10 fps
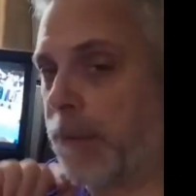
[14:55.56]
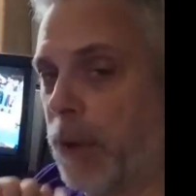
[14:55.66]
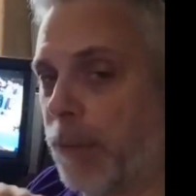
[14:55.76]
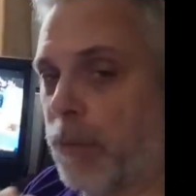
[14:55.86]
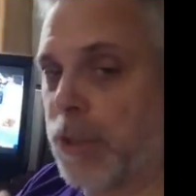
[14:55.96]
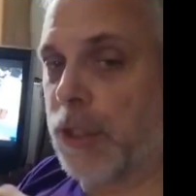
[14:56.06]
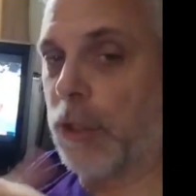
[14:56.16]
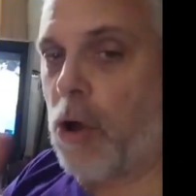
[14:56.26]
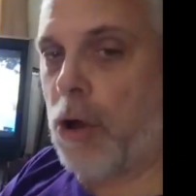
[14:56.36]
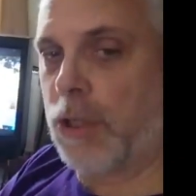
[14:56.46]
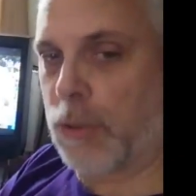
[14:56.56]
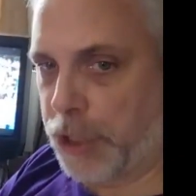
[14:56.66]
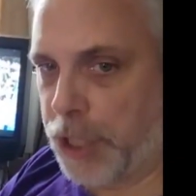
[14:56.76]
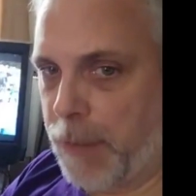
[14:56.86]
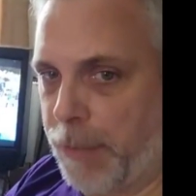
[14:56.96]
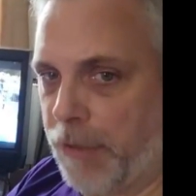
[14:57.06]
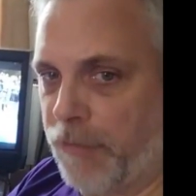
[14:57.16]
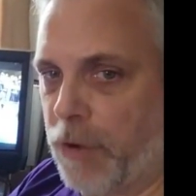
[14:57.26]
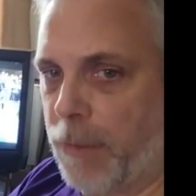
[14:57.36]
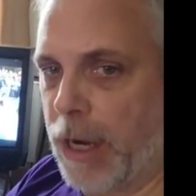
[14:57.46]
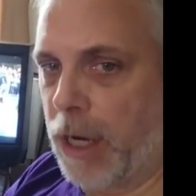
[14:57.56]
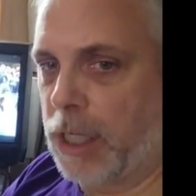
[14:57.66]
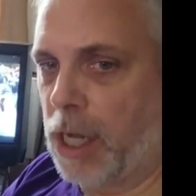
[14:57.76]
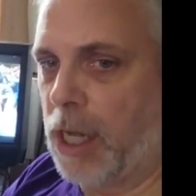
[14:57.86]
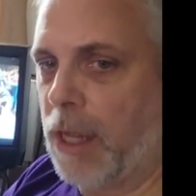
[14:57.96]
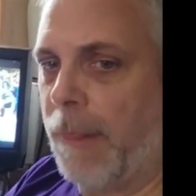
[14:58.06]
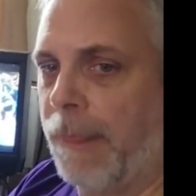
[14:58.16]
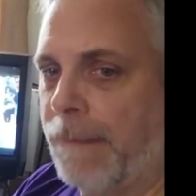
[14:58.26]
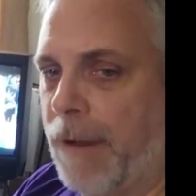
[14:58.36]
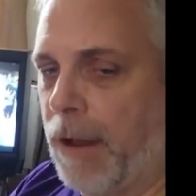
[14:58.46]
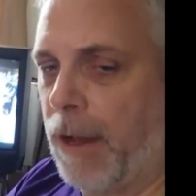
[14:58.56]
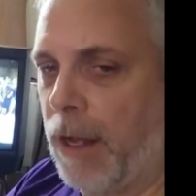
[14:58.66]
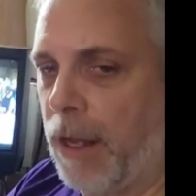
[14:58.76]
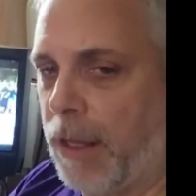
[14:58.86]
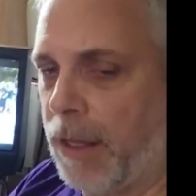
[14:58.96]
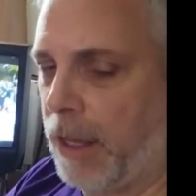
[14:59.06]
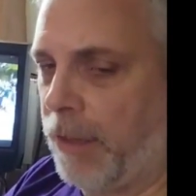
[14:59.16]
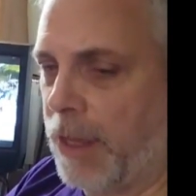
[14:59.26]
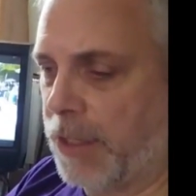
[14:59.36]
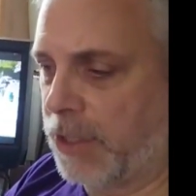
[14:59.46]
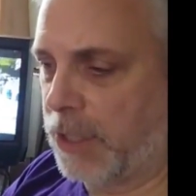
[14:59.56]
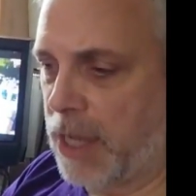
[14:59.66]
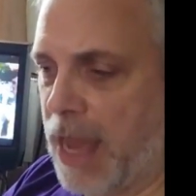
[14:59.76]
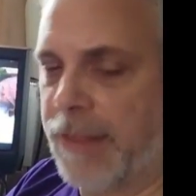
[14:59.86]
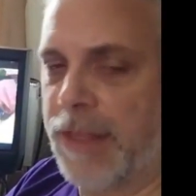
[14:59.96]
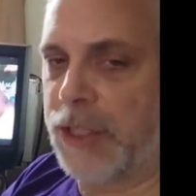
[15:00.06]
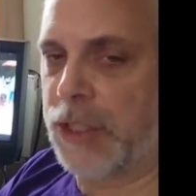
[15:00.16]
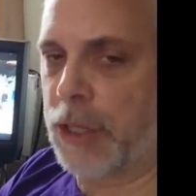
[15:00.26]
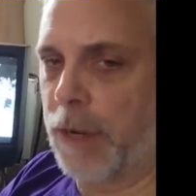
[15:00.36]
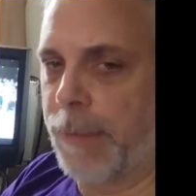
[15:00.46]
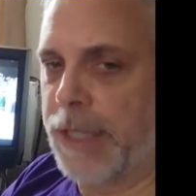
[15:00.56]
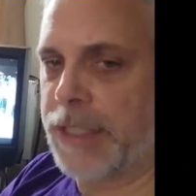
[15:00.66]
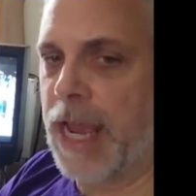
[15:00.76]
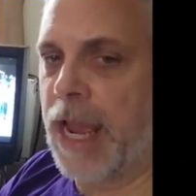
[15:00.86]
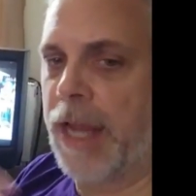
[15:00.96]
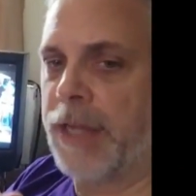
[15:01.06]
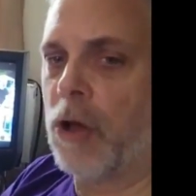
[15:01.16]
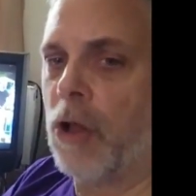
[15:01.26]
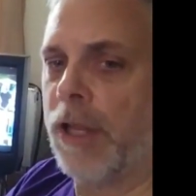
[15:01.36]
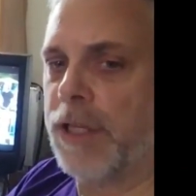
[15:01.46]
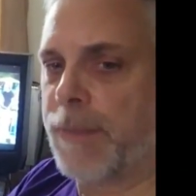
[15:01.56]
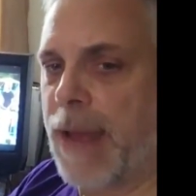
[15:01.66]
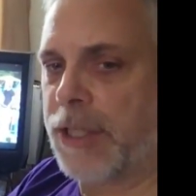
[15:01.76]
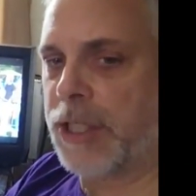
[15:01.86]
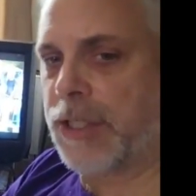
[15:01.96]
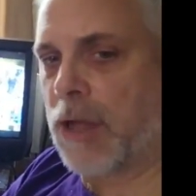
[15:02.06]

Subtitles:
Omer was the longsword champion for America at this tournament, and all his matches